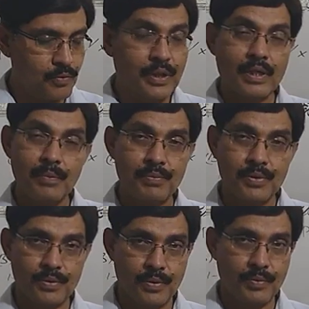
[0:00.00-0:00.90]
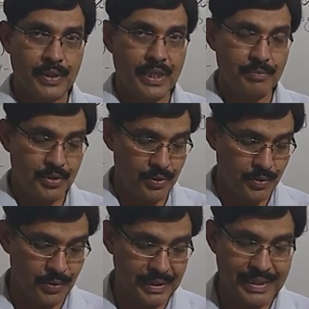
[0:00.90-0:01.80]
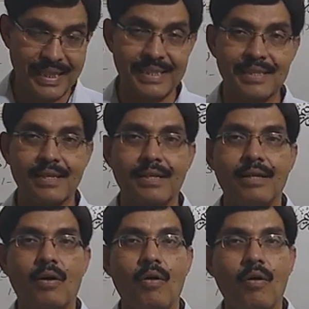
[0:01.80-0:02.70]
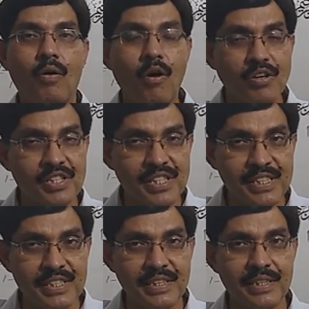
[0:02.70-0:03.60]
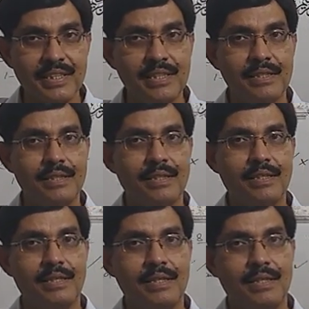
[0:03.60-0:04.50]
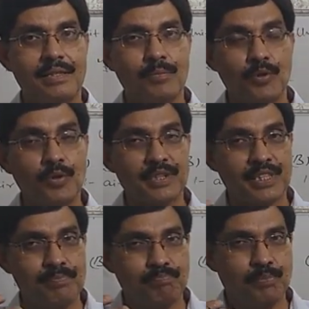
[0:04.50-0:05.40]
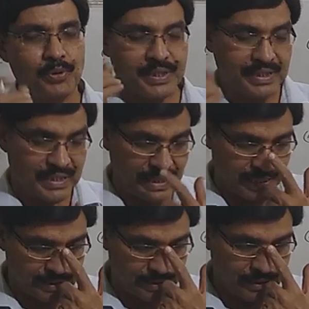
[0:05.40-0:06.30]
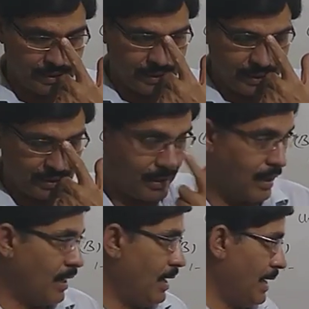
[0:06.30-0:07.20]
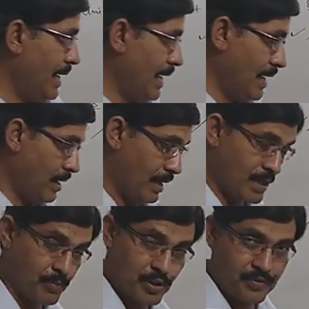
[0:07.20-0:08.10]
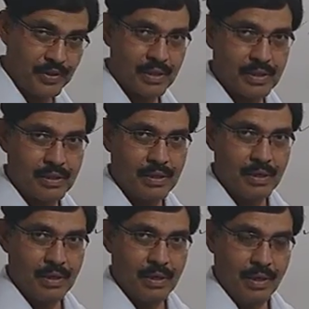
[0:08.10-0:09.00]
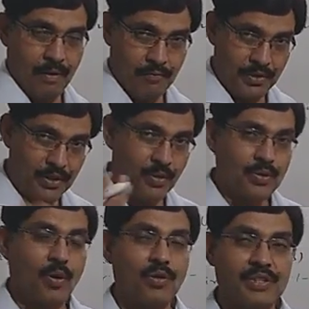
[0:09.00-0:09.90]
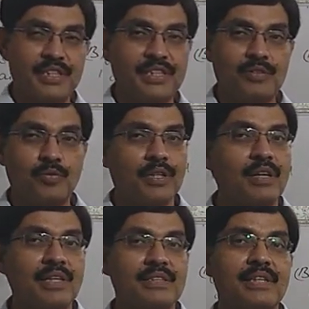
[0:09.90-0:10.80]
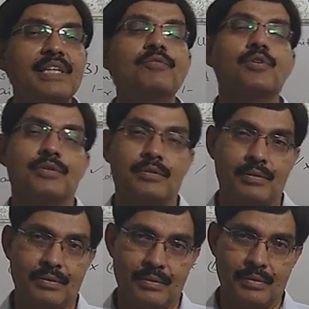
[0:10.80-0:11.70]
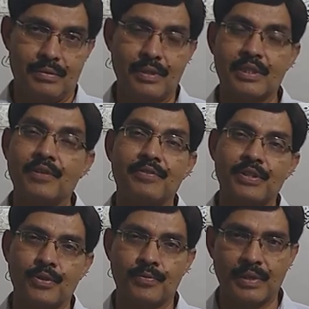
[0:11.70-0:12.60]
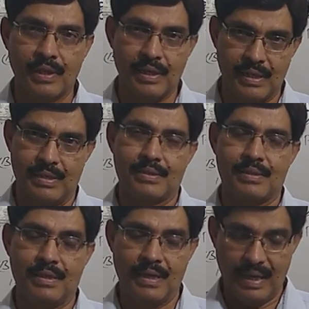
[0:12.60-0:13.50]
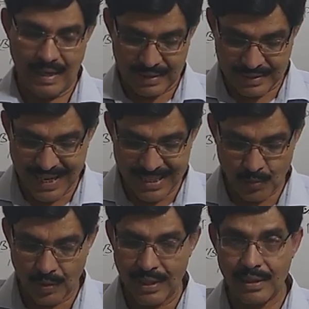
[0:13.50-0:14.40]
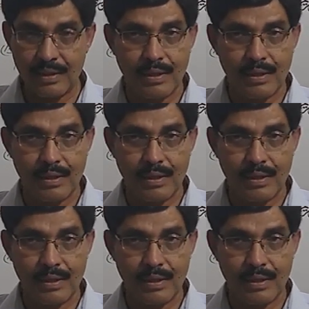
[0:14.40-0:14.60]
we came to know that oxygen is the most important gas in our atmosphere. Without oxygen, we can't live on the surface of the earth. That's why